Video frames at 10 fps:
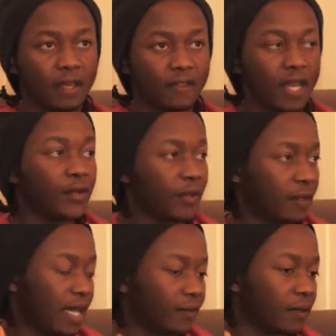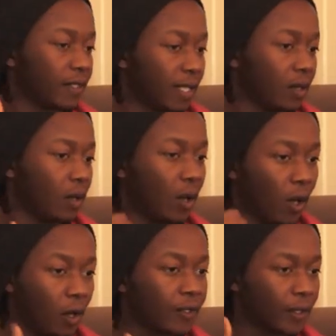that you don't have to take
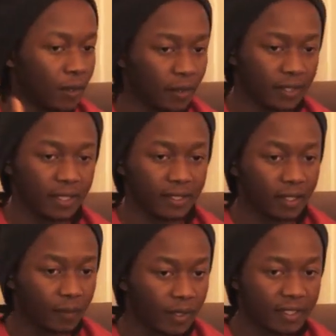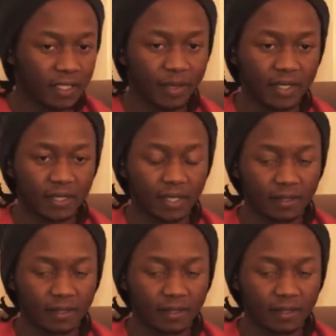all the courses in one semester.